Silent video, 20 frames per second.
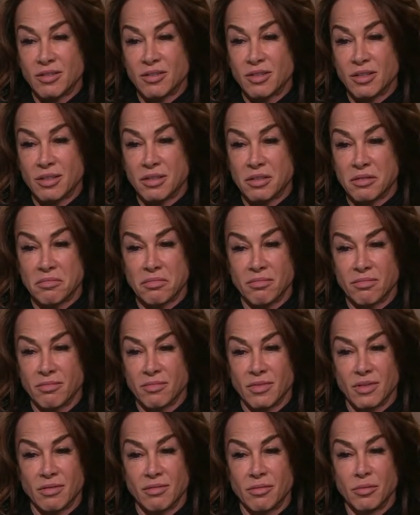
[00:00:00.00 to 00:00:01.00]
just
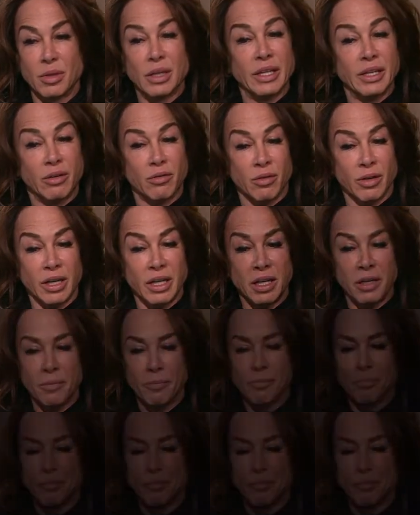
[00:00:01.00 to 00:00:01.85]
really great.